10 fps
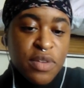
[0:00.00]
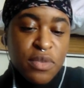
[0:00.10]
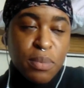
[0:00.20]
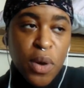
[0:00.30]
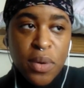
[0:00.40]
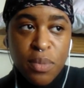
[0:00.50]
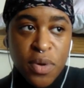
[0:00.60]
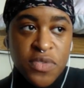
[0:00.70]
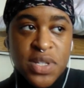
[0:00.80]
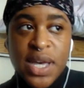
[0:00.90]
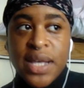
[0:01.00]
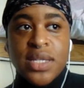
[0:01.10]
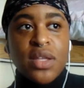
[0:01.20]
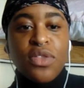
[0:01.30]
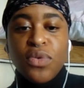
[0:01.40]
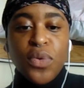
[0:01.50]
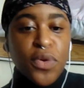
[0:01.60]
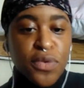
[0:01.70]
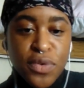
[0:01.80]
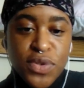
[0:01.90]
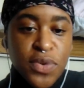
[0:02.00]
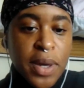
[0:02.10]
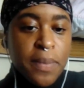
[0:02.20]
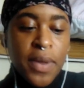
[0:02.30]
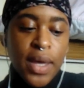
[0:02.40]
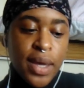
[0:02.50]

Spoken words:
from Poet and Prophetess, and through All Fruits Ripe,